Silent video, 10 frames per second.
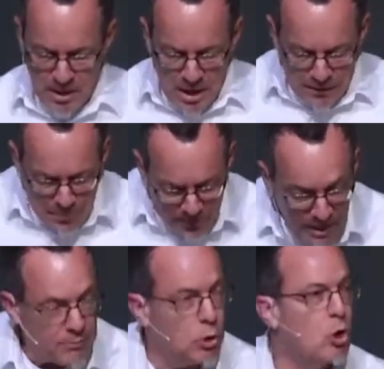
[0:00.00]
they
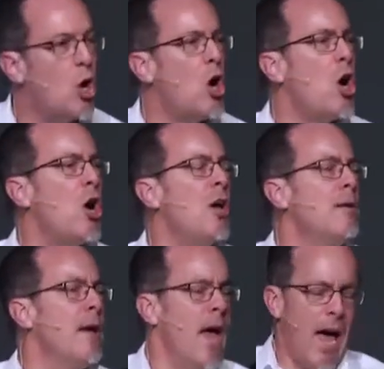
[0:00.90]
believed law
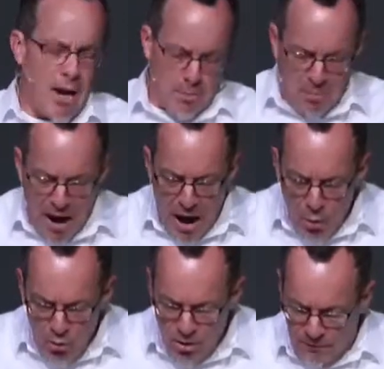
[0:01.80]
had a
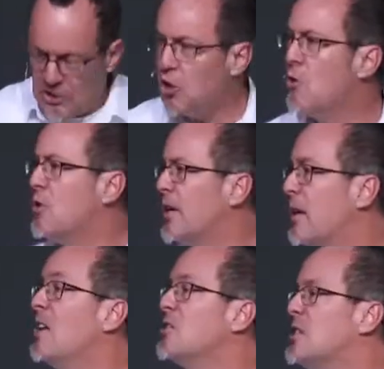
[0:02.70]
power of its own
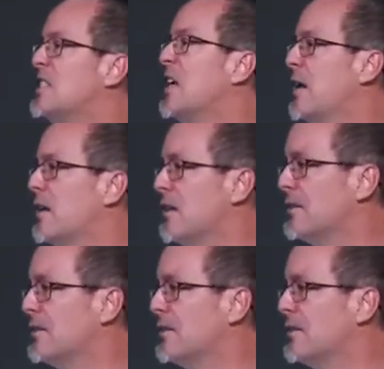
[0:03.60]
against sin.